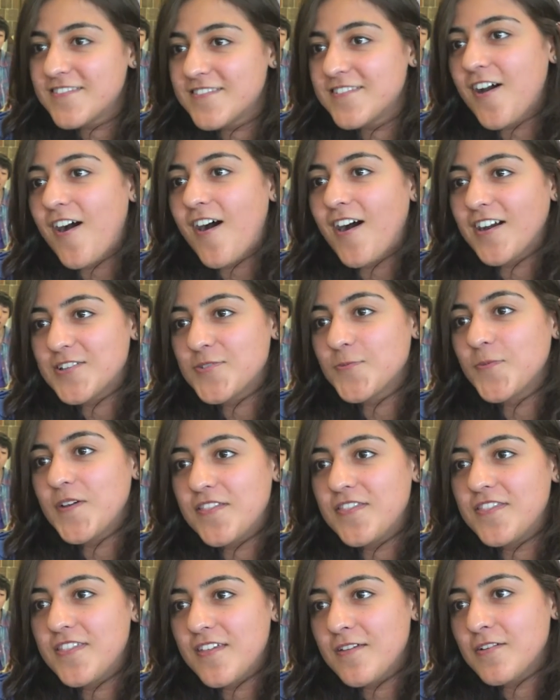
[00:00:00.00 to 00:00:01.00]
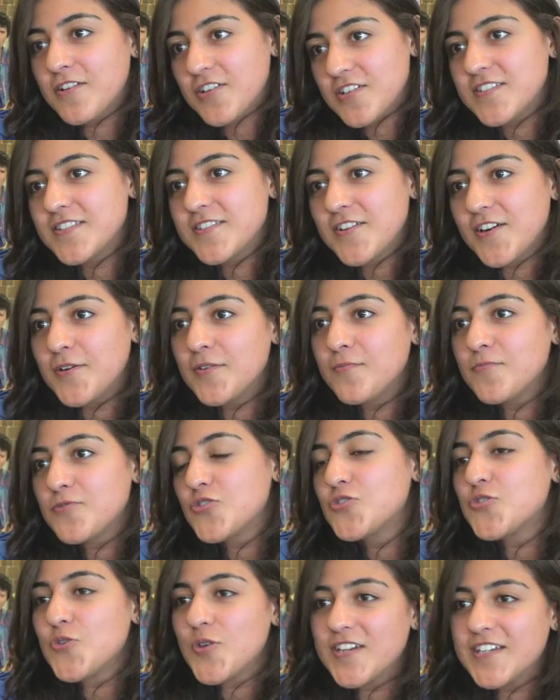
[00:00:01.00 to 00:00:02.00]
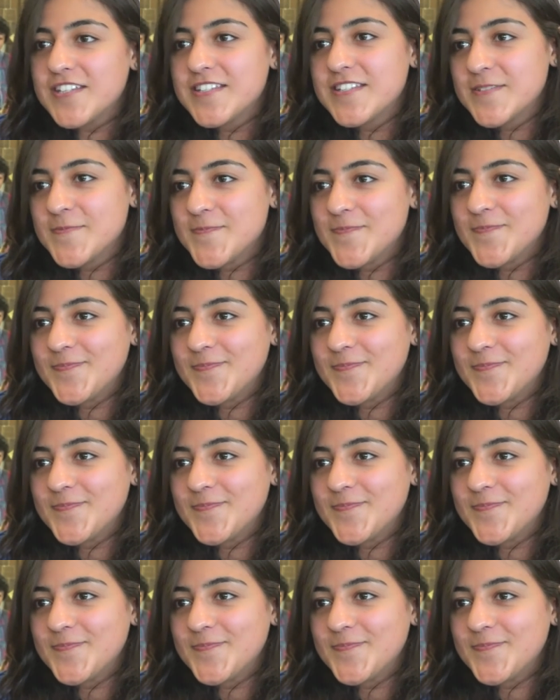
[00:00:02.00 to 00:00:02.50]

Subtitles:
talks with concerned students.